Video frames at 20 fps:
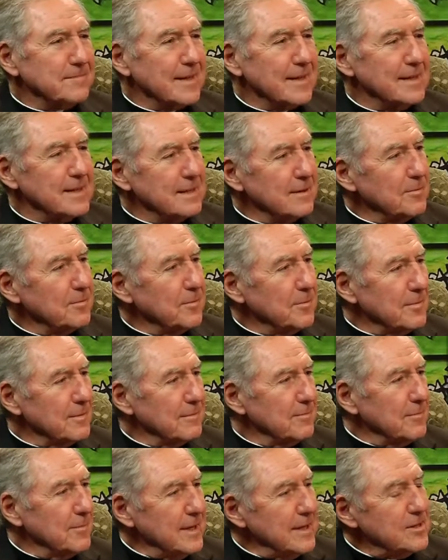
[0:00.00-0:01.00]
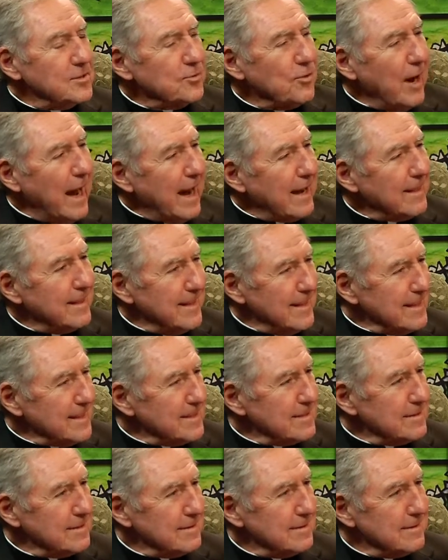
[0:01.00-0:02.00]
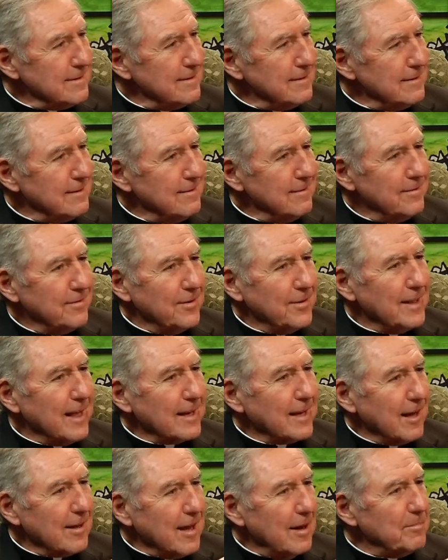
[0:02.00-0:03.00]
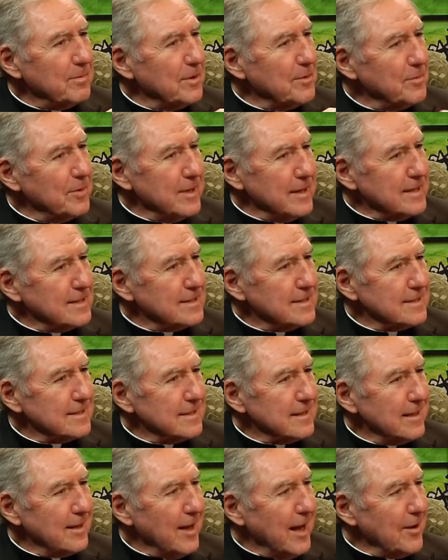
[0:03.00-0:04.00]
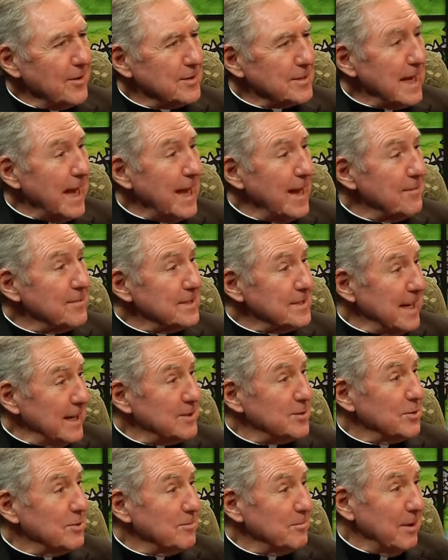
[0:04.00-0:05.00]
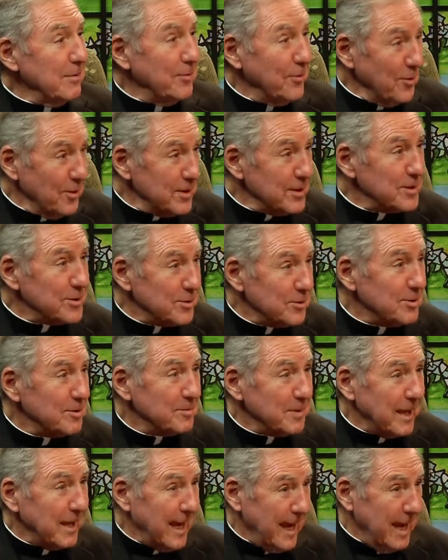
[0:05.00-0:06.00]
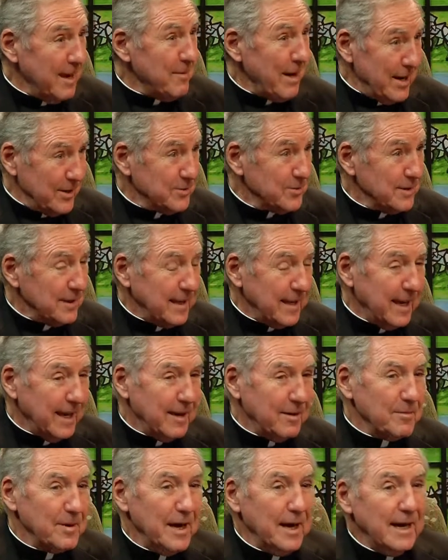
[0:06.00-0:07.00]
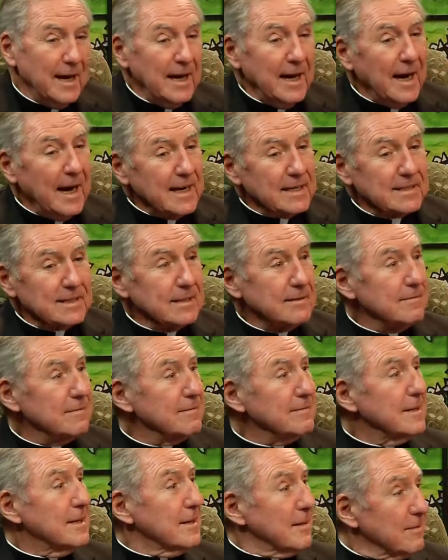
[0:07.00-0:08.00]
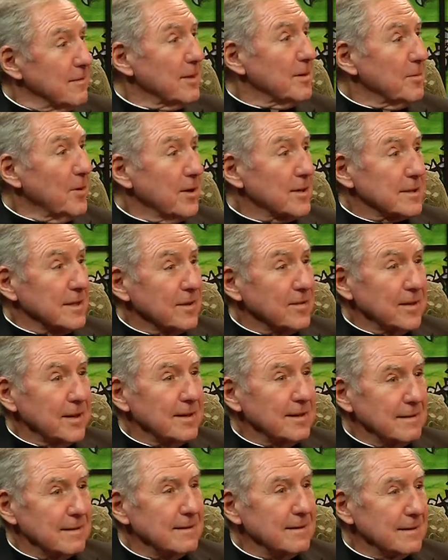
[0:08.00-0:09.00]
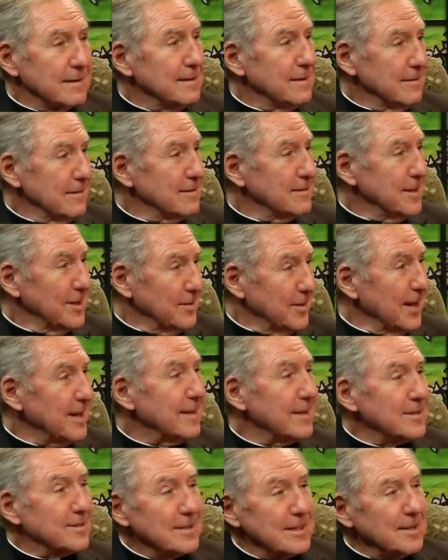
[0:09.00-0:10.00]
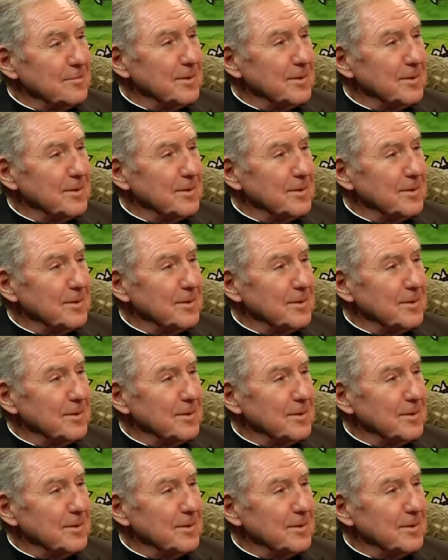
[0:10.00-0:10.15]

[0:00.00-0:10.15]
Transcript: he said, we tracked this for like a couple of weeks, because I even said to him before the storm actually came, I said, Father Mark, do you think it's going to